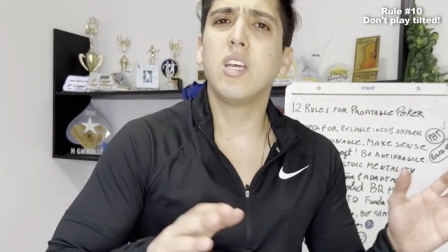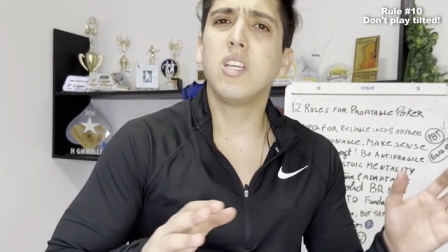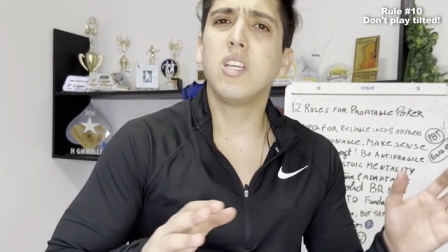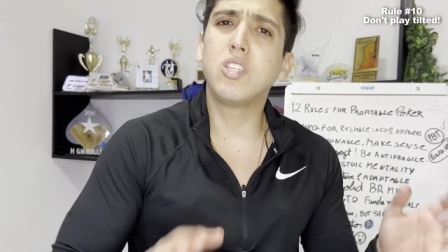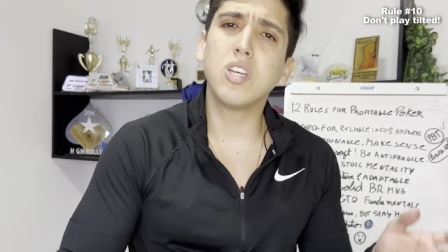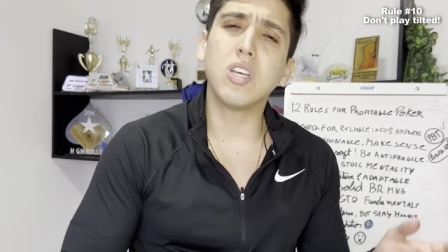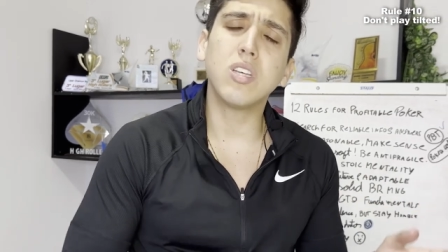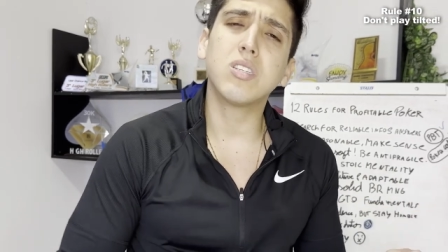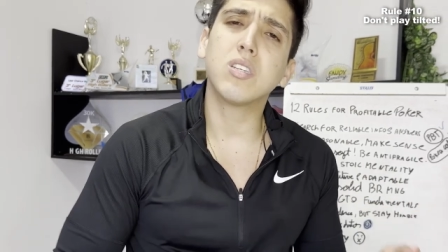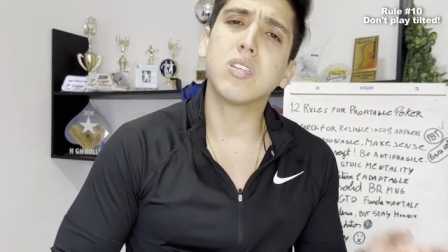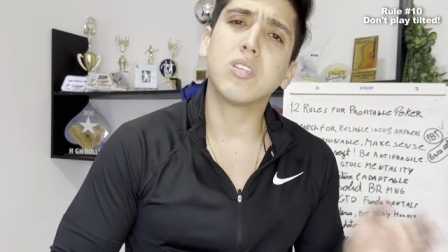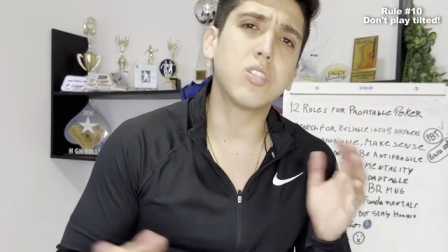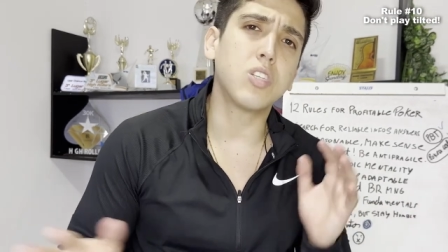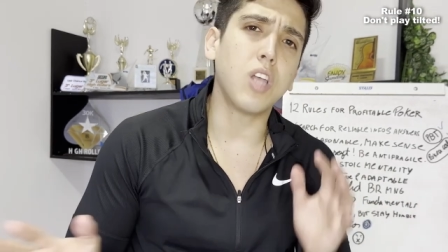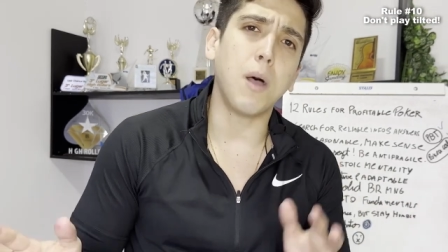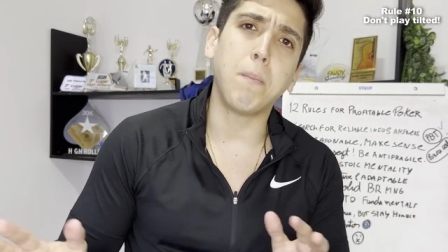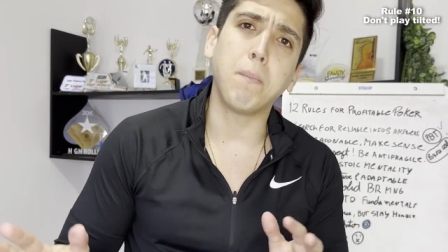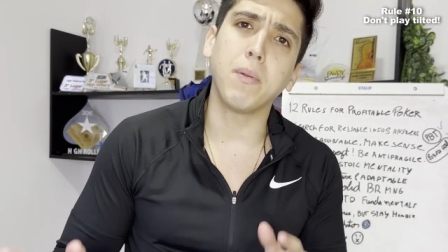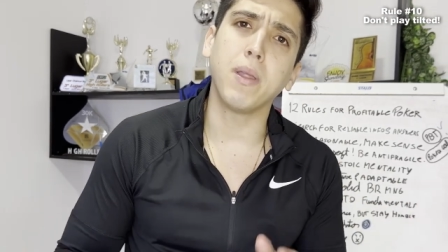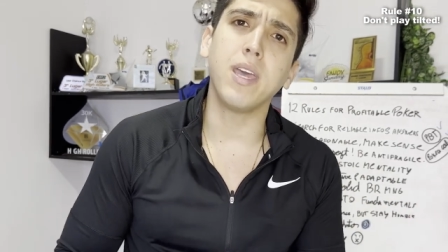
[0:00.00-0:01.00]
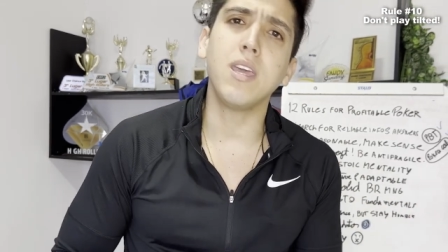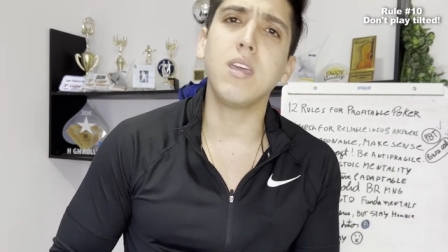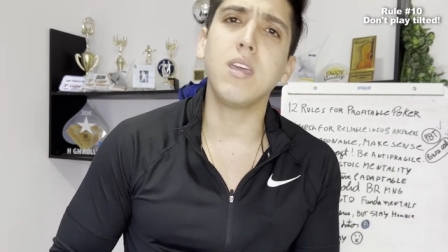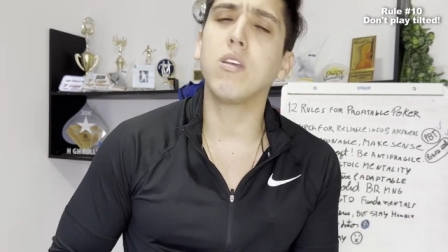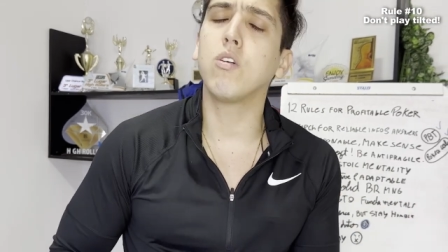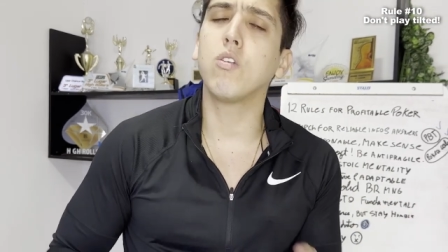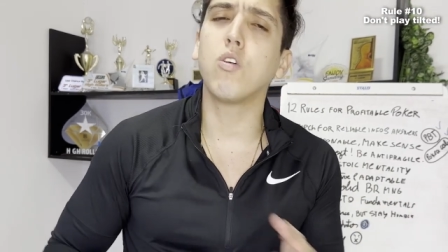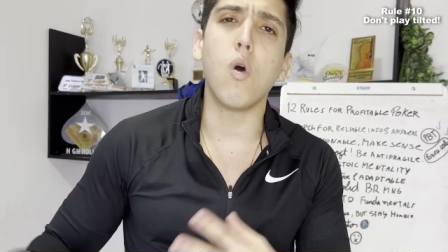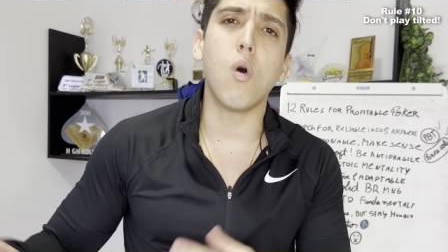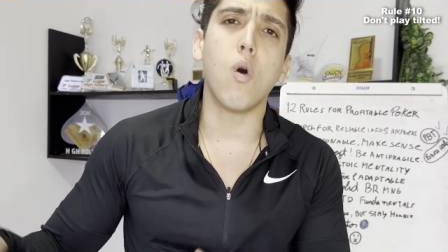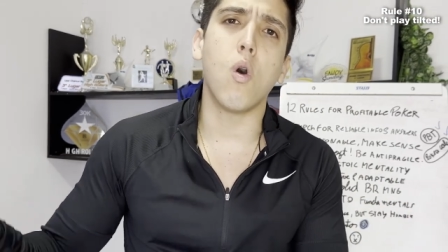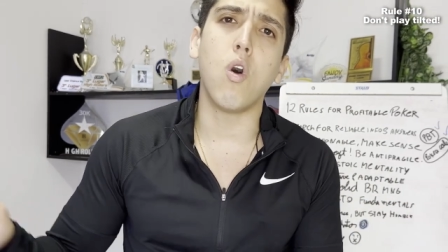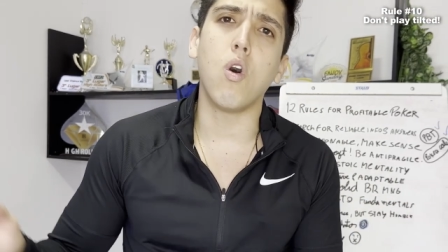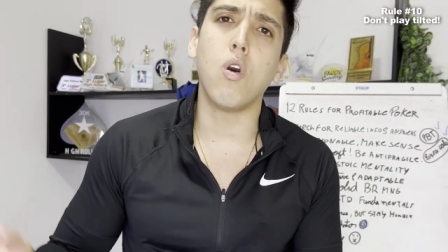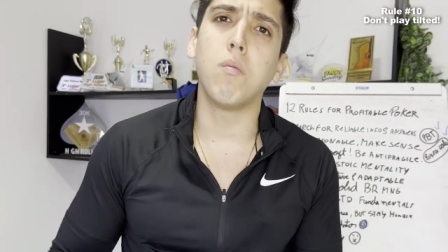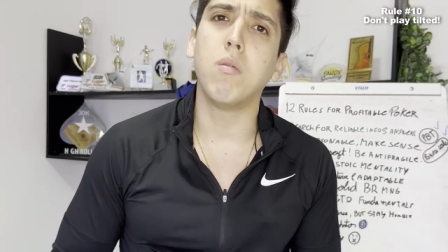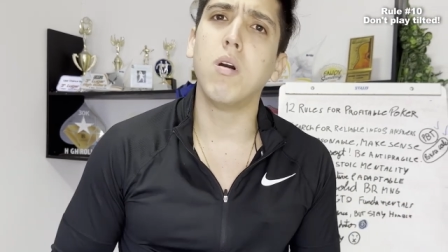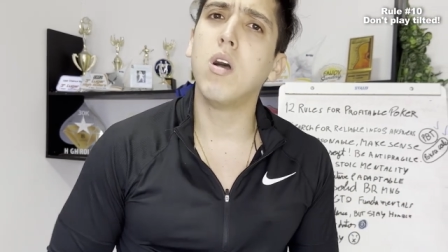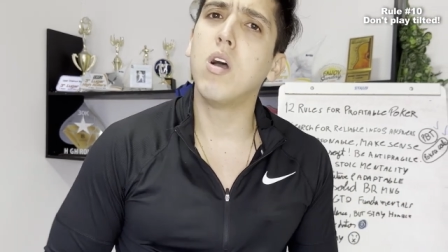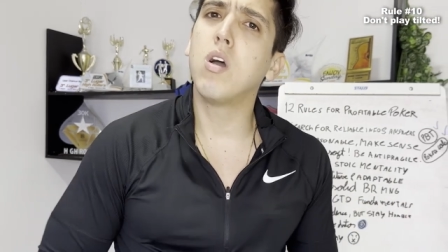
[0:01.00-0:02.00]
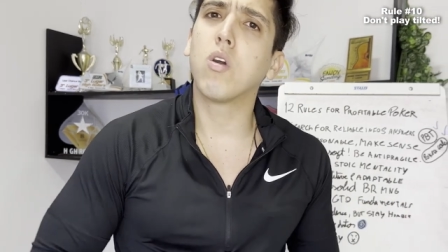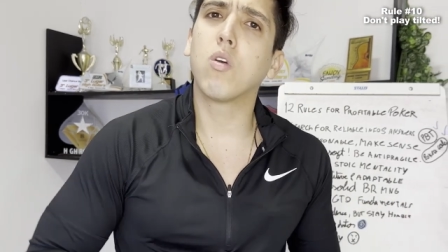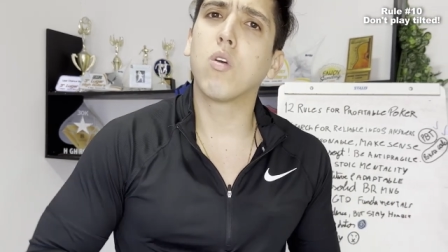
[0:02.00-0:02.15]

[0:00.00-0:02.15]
just stop playing, go home,